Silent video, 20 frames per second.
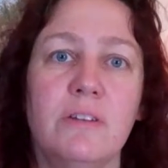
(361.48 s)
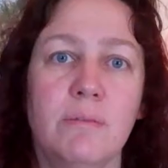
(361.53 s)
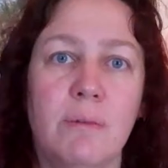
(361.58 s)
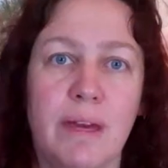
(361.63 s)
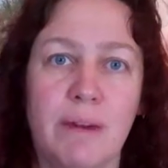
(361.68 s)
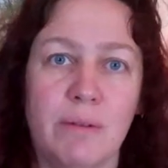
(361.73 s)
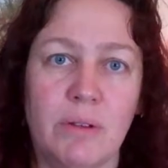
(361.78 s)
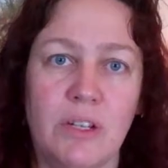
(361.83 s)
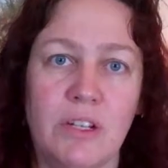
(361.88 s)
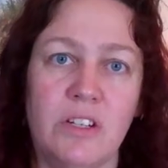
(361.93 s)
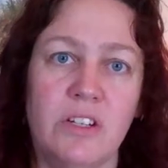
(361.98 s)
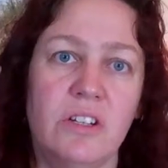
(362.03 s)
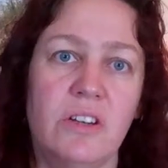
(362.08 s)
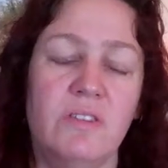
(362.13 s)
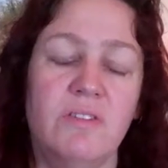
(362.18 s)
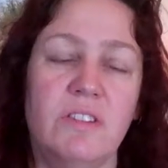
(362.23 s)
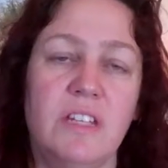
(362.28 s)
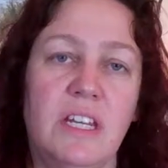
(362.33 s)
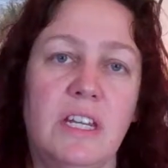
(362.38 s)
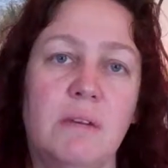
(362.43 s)
to be able to
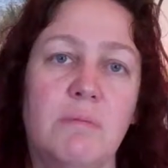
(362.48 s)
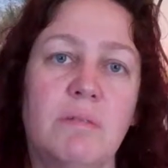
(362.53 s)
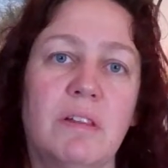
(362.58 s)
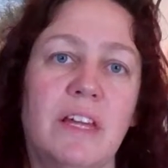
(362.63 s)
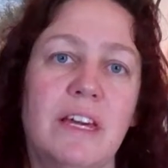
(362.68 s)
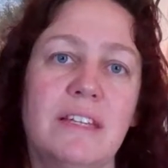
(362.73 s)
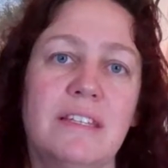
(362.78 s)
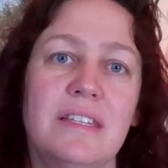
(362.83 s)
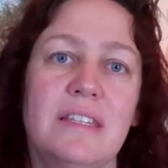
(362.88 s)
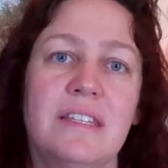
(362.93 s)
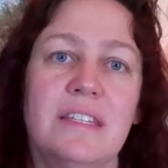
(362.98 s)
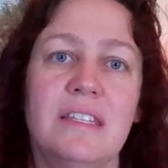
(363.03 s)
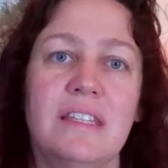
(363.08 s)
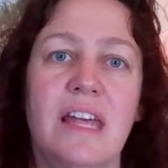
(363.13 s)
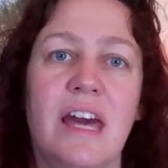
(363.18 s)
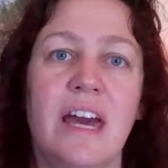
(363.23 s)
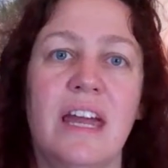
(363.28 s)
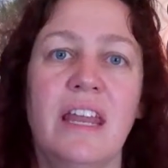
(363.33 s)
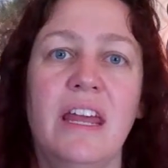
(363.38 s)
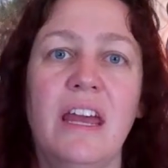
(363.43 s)
shift any places
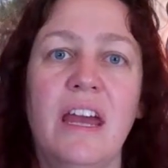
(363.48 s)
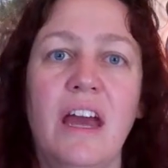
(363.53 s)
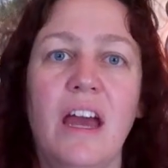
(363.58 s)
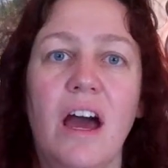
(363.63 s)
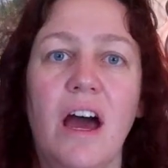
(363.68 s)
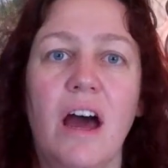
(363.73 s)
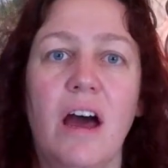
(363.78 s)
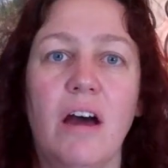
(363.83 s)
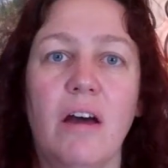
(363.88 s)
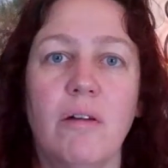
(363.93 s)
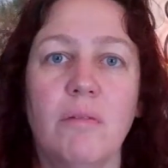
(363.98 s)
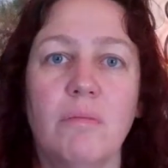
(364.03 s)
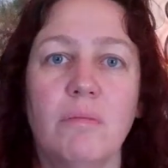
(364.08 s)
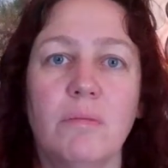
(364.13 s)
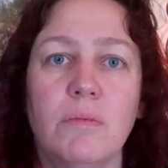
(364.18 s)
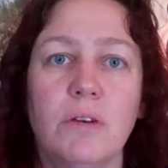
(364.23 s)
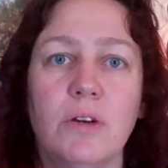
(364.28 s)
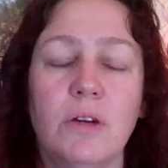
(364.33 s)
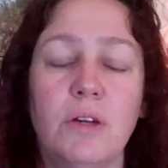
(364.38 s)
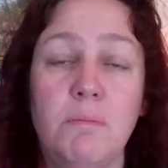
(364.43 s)
that
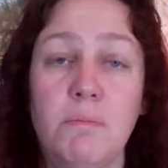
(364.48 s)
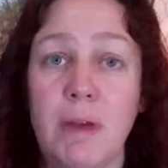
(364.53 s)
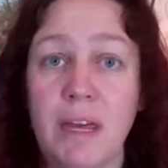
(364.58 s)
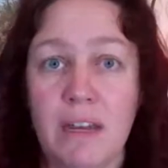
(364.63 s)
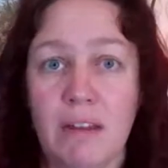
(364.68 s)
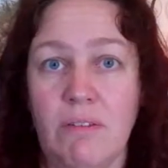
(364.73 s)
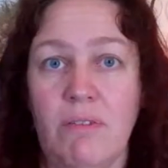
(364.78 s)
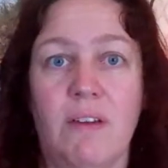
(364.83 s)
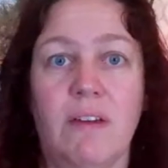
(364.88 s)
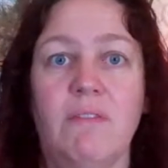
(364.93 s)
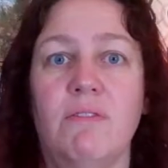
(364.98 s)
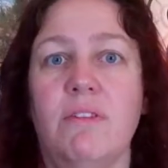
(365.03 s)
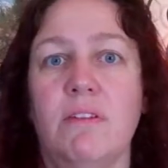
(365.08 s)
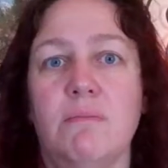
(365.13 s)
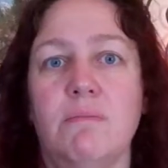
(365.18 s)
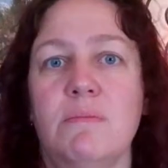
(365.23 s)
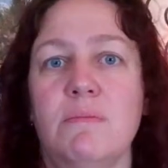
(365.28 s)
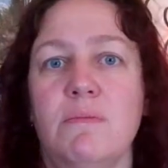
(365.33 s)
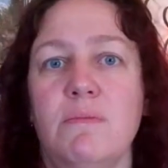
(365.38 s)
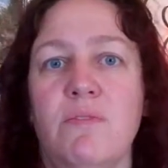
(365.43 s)
could benefit
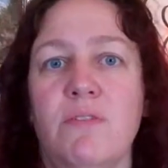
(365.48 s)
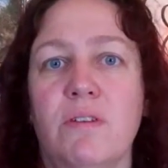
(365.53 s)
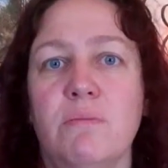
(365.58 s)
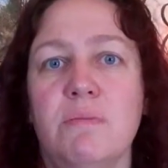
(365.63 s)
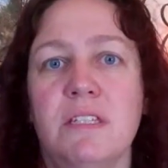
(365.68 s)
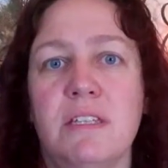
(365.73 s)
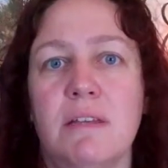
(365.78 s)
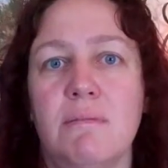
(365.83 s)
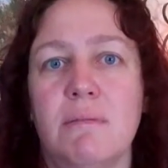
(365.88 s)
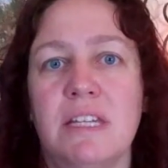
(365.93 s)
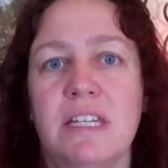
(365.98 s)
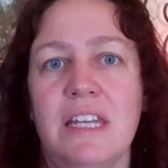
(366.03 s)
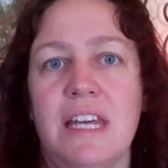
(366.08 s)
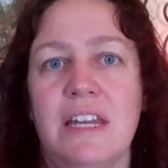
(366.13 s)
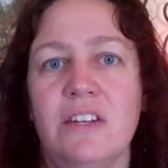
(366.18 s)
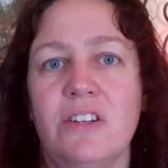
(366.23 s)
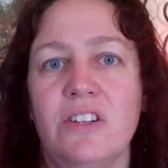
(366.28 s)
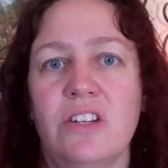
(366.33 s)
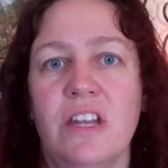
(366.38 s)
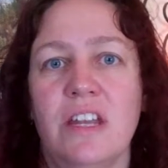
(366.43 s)
from some
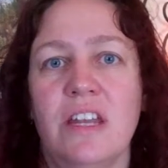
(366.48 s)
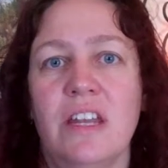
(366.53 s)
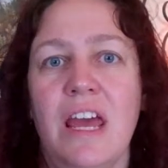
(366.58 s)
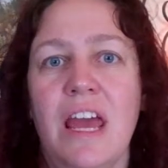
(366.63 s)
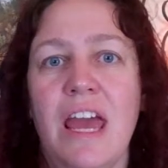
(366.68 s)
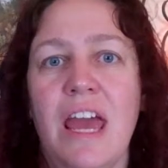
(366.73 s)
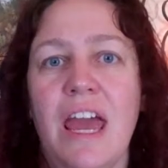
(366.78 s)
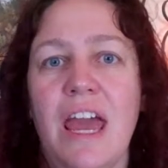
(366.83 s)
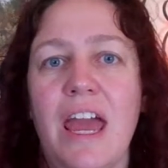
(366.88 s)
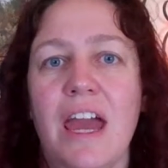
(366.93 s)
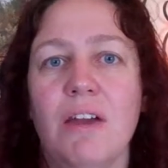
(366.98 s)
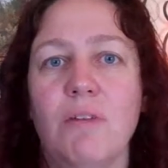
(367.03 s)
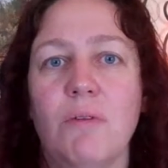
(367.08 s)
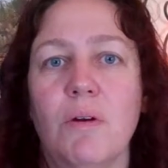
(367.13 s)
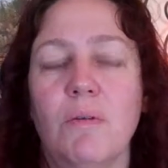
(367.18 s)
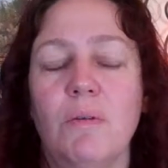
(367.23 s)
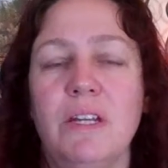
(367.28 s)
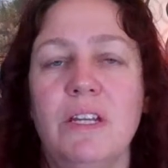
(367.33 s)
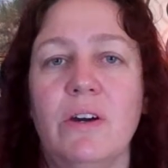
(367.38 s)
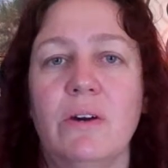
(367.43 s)
attention, and
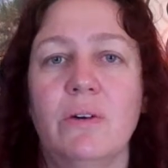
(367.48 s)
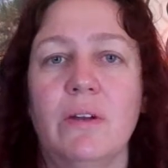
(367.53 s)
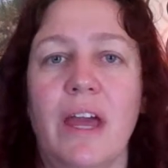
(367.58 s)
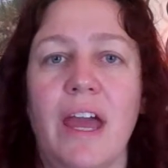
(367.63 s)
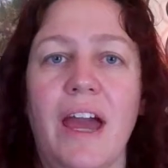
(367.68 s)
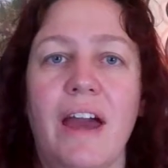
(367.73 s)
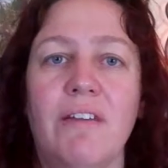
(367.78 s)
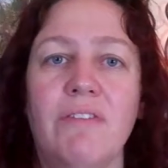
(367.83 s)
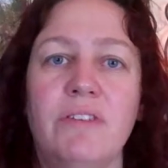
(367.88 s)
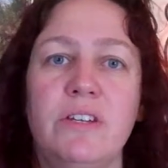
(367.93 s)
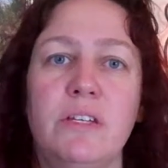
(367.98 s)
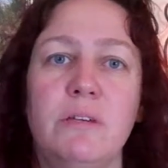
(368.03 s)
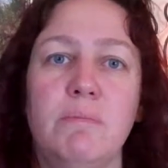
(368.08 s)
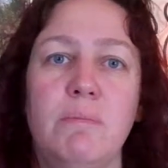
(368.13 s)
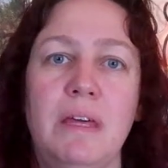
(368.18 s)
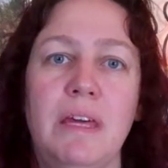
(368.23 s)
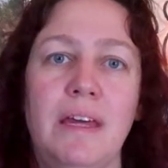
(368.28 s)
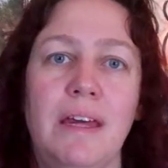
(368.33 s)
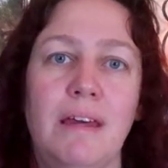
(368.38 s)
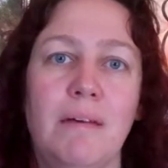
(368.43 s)
where we don't have to
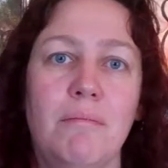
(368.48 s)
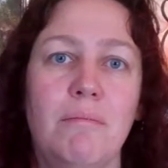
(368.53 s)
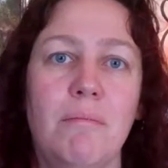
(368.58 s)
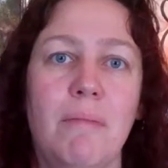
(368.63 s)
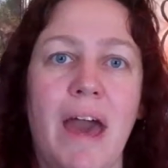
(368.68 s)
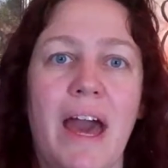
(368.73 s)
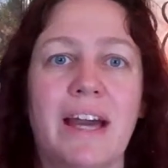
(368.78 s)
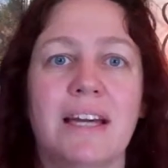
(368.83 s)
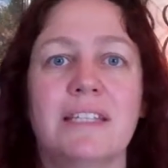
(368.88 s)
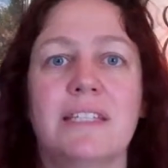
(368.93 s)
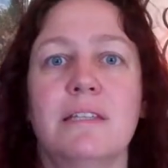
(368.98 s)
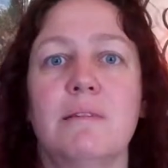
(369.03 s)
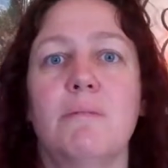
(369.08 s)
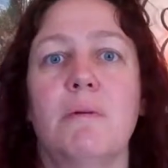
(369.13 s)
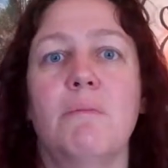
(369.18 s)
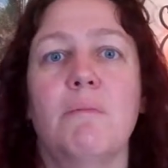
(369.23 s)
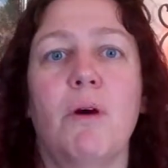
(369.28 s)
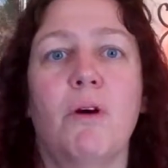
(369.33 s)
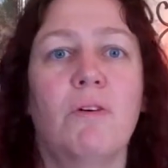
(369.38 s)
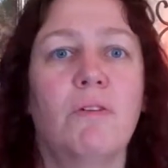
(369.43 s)
be
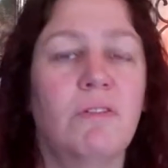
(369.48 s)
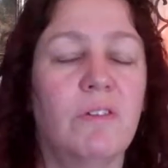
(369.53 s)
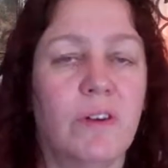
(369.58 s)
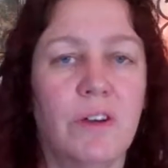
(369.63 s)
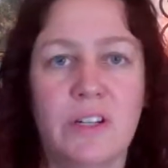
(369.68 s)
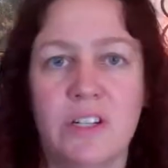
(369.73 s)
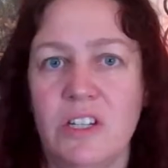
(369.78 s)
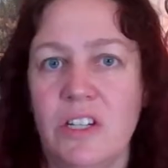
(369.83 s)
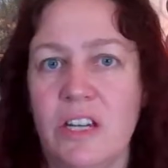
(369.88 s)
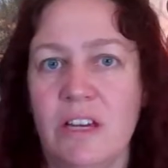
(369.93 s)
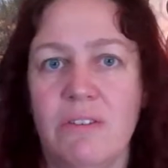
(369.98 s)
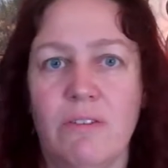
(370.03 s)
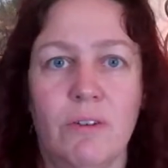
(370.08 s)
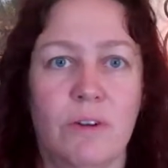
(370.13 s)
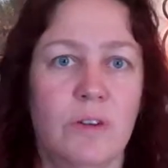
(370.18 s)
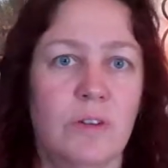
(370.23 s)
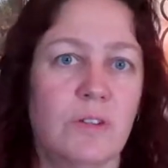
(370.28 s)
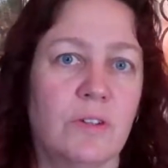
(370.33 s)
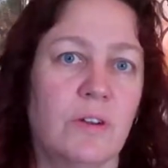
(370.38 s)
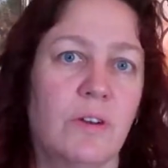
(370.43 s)
maximum
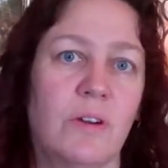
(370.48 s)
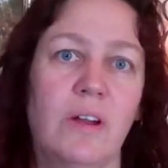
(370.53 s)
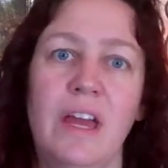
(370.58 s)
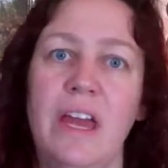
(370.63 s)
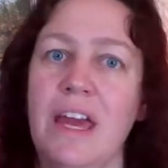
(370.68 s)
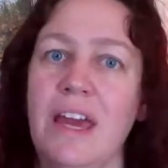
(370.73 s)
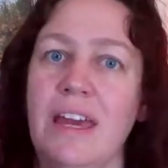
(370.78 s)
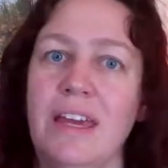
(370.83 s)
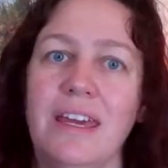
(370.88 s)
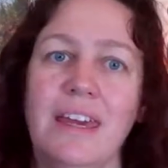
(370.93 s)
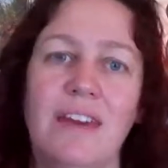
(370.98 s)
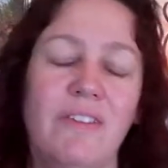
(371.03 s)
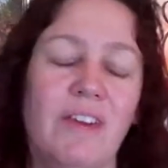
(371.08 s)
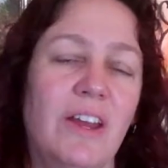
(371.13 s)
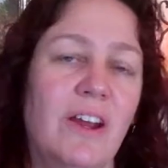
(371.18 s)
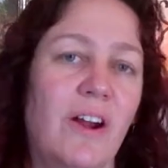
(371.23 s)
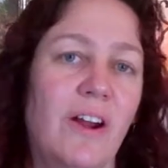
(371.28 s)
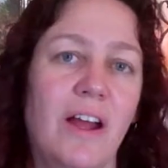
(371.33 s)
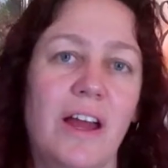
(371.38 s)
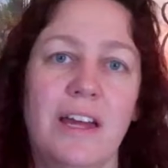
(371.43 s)
overachievers or
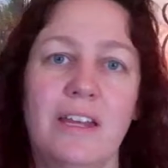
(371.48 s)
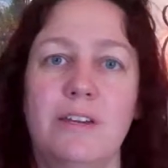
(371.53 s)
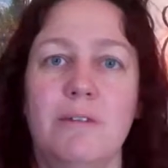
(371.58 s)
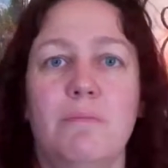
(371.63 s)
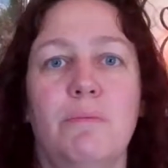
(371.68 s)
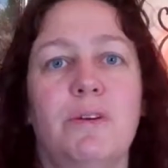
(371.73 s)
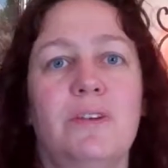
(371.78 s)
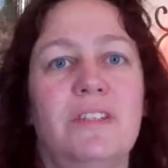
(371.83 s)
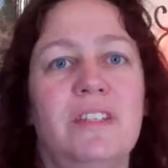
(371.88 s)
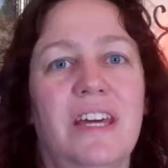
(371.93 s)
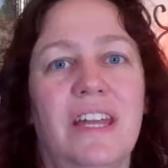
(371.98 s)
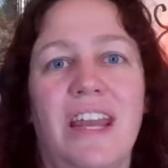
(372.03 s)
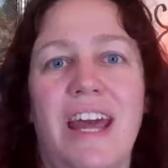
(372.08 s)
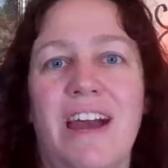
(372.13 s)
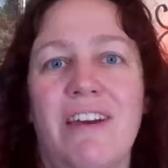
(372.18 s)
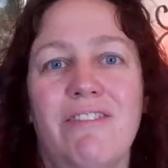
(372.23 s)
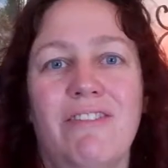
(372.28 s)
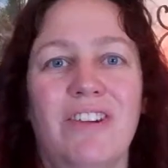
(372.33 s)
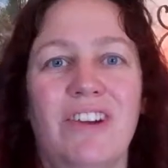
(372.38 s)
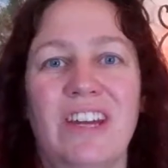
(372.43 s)
giving our 100%
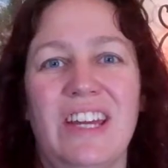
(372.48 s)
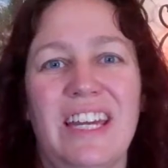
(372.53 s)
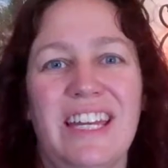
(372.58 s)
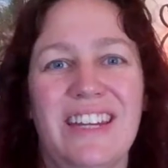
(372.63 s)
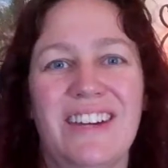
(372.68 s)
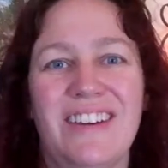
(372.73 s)
effort.